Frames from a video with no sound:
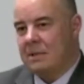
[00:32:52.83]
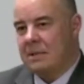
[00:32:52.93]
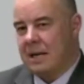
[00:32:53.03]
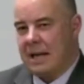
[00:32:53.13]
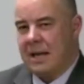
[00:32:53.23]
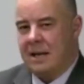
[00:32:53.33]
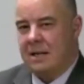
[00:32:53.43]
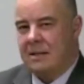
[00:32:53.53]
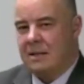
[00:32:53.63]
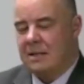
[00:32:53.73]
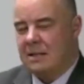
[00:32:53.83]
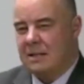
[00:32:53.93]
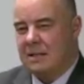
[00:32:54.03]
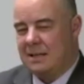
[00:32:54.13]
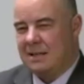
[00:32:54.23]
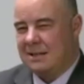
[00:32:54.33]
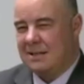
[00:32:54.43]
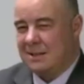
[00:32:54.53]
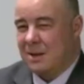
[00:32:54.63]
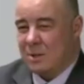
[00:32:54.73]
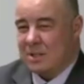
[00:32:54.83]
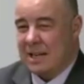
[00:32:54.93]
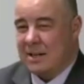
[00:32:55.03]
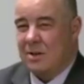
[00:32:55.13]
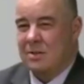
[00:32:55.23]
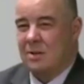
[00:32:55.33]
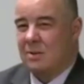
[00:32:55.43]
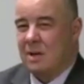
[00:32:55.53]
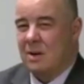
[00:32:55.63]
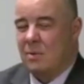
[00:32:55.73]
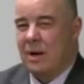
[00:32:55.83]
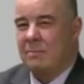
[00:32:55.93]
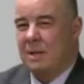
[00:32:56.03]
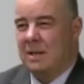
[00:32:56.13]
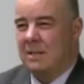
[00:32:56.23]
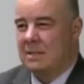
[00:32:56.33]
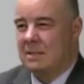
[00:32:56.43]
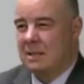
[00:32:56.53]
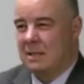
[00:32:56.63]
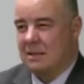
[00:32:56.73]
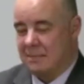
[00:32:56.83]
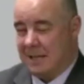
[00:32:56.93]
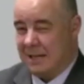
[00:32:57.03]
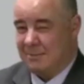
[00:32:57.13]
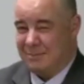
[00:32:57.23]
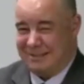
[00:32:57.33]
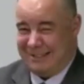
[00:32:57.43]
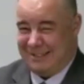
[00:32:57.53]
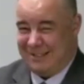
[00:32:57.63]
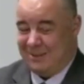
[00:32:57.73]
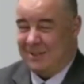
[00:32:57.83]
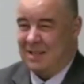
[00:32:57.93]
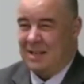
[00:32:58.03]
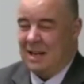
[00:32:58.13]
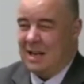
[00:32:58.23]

today, and like that's almost 10 years ago, not quite, but it's getting pretty close.